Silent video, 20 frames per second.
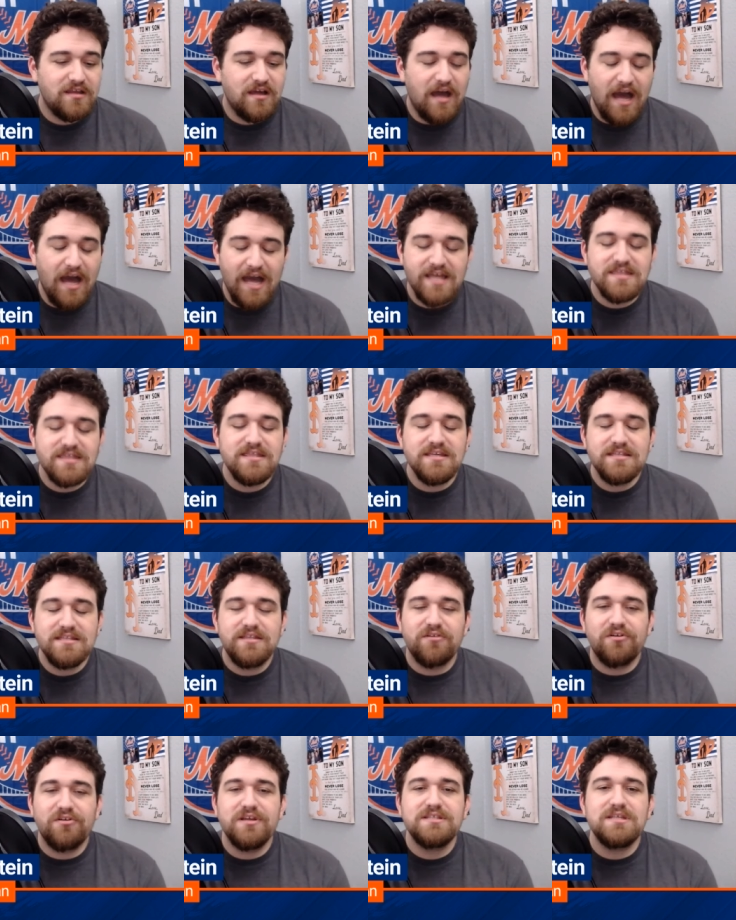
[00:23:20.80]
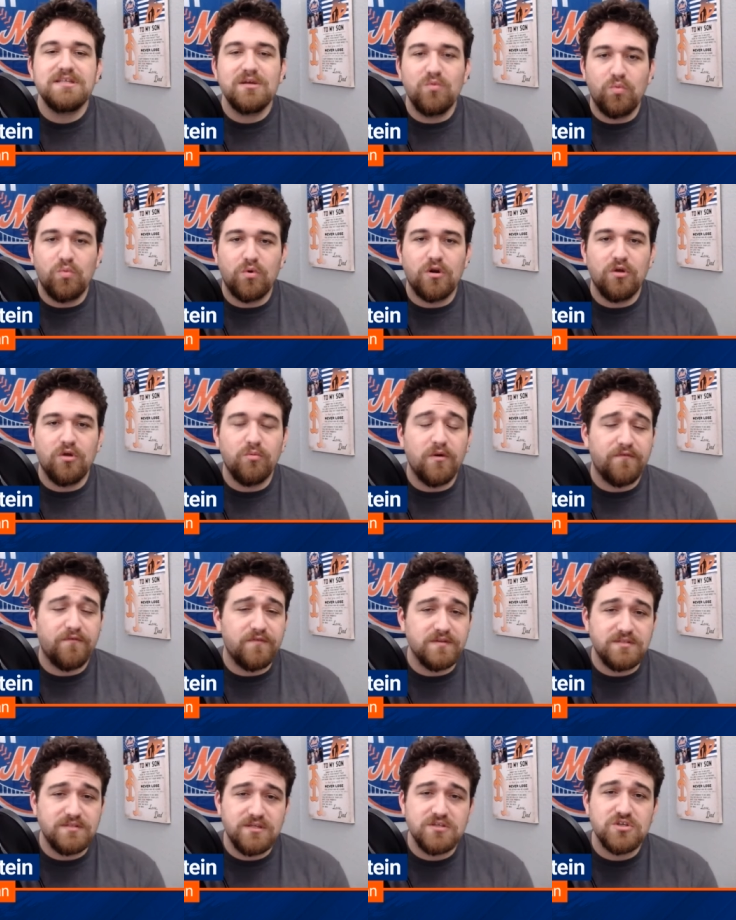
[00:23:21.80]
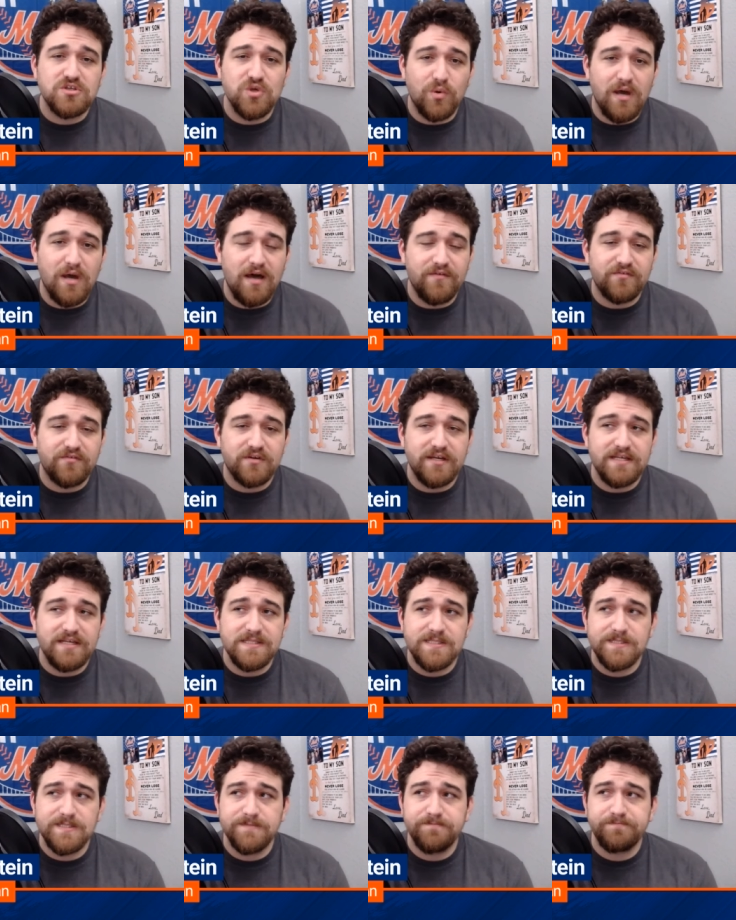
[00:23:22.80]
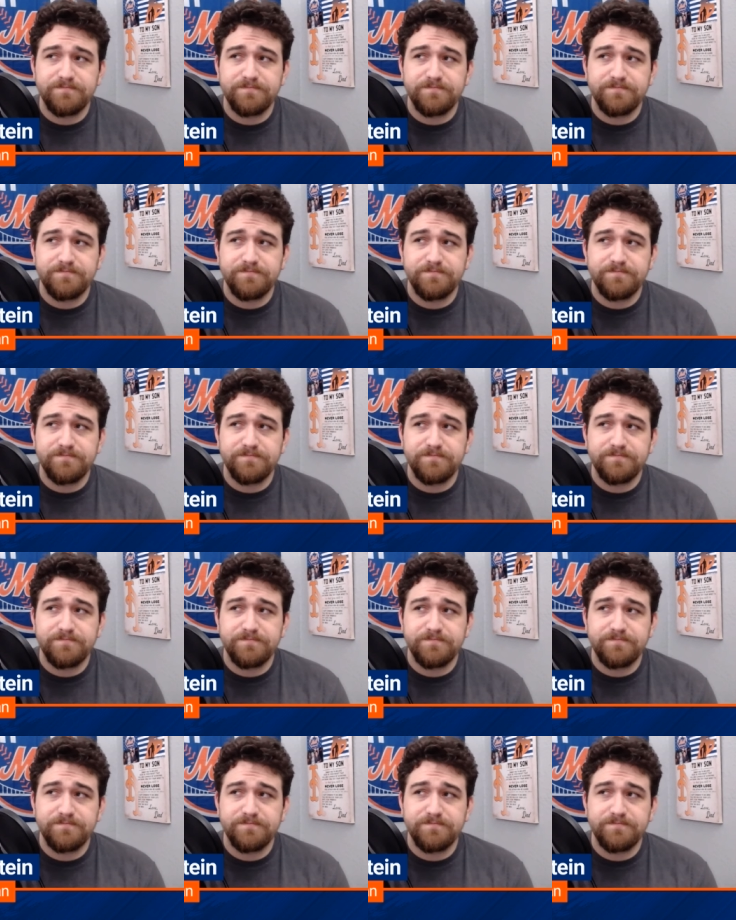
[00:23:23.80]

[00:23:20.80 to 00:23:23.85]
I think there is a world where Francisco Alvarez